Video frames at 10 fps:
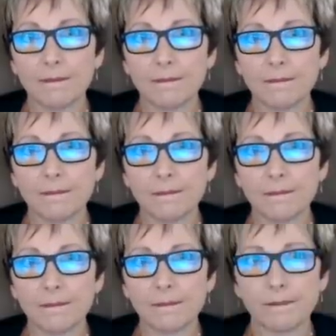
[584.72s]

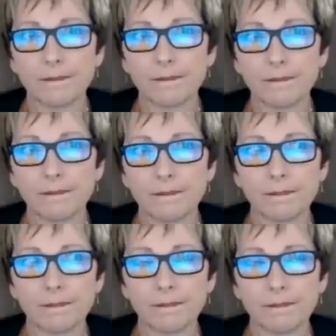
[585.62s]

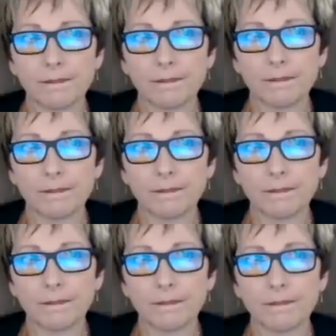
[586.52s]

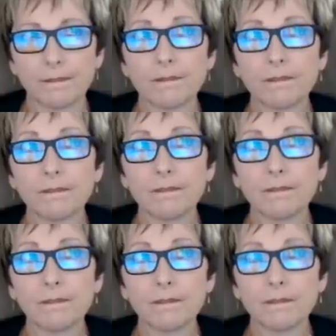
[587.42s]

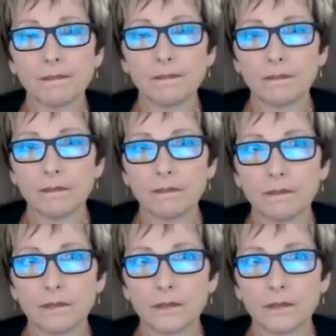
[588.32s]
This person isn't speaking.